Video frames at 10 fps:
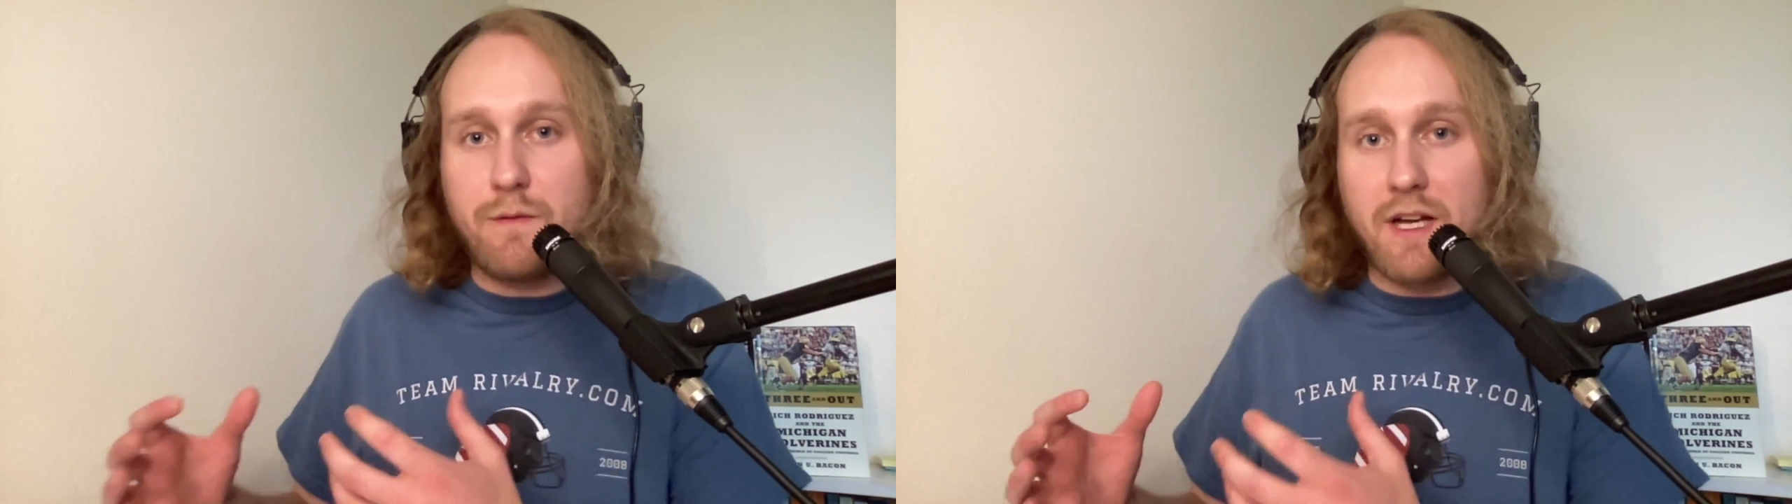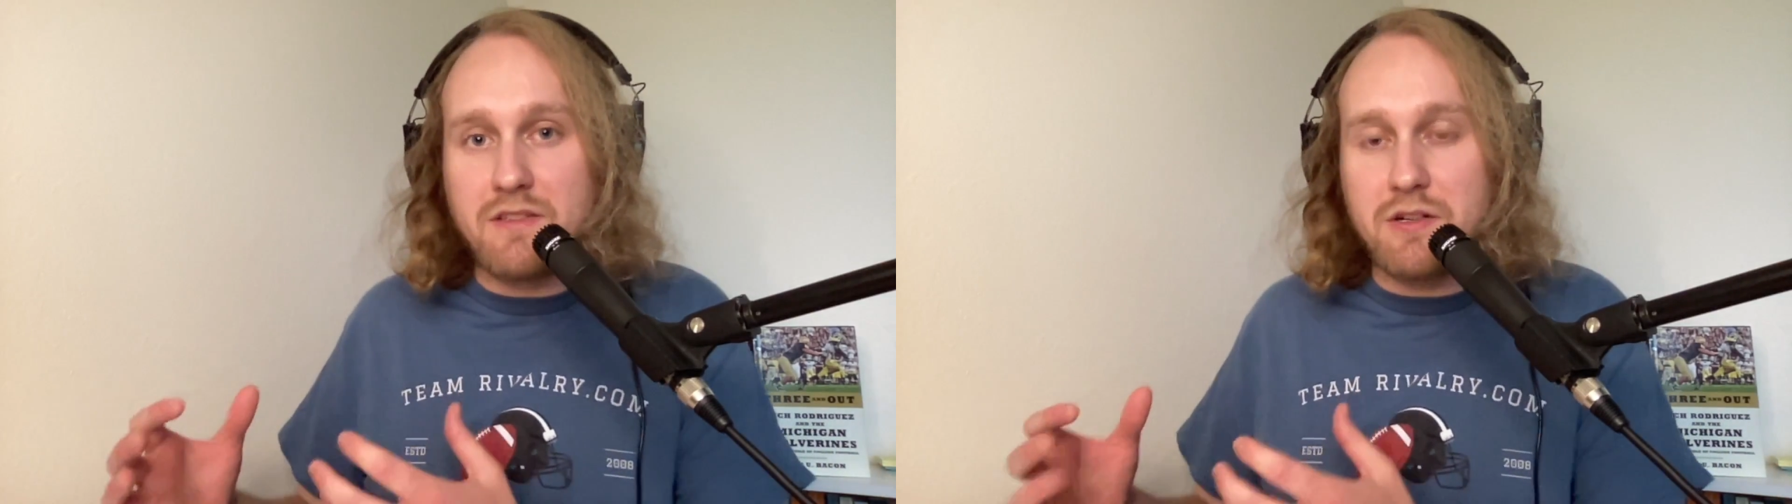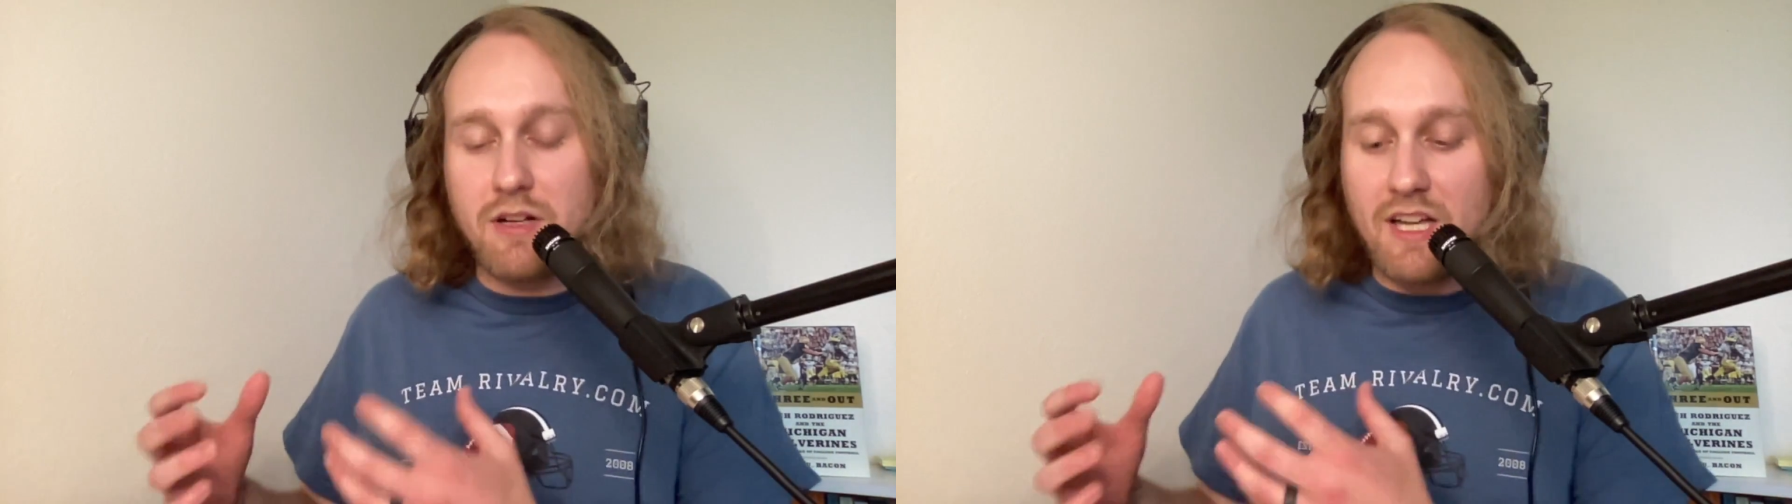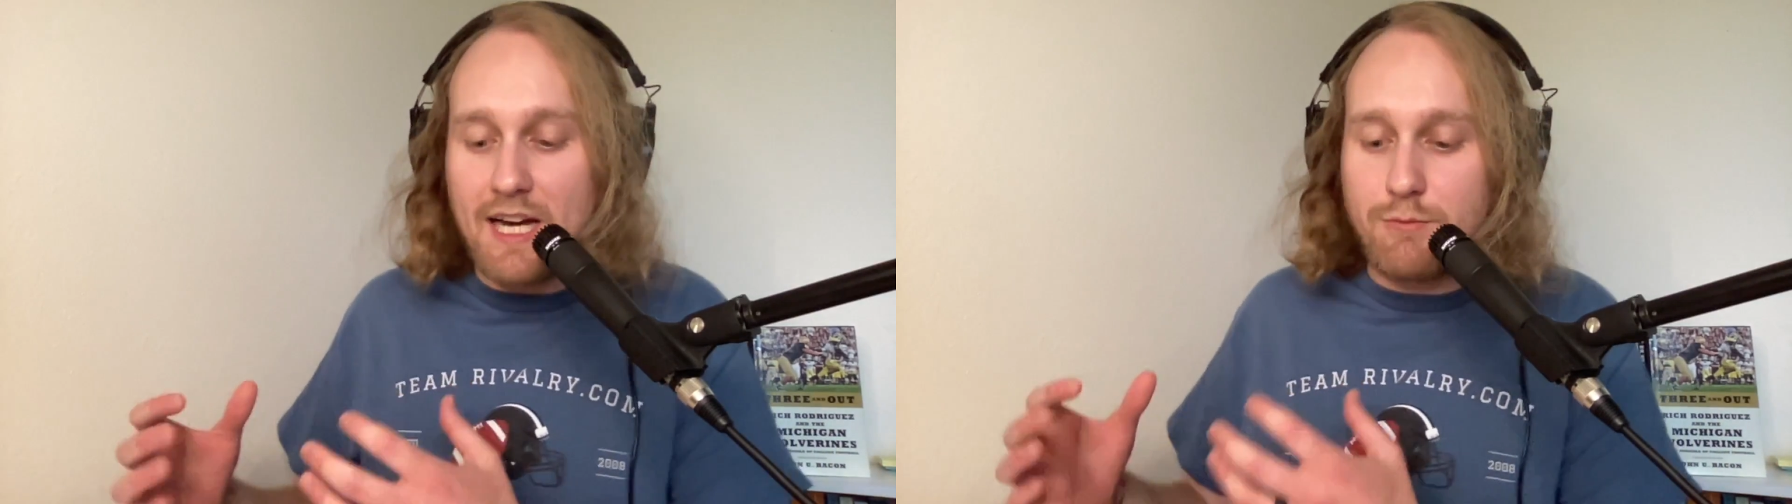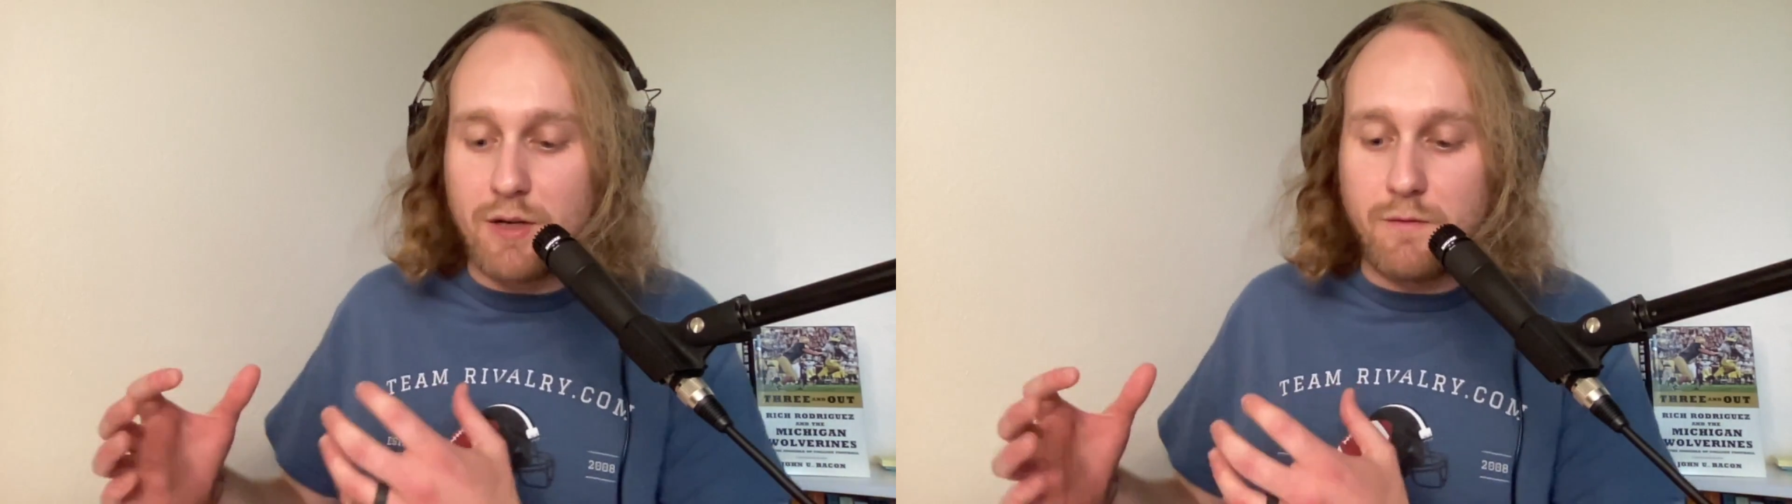fans are
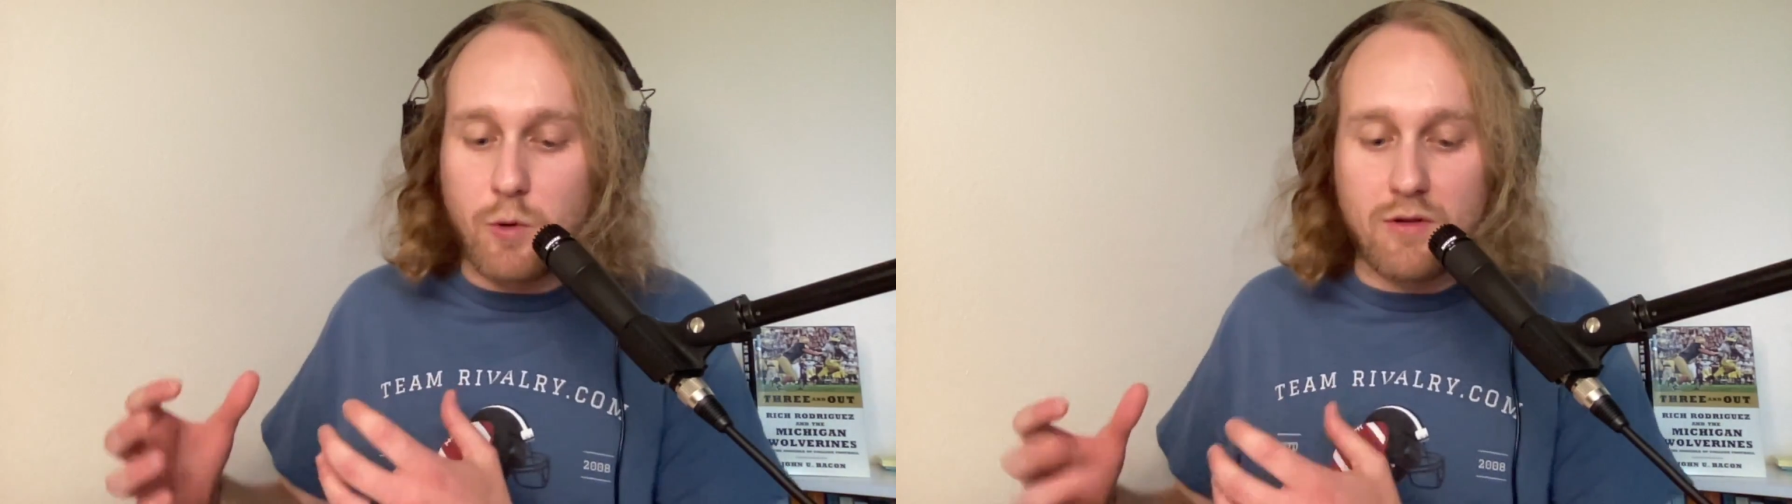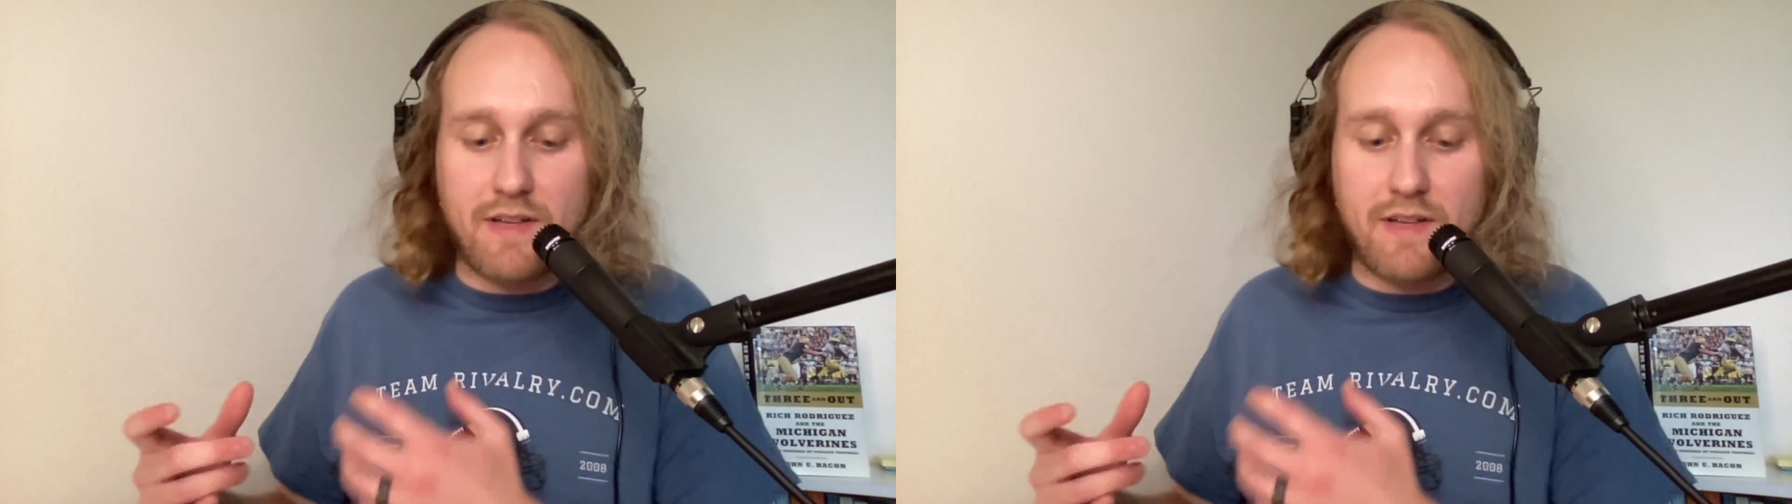clamoring for,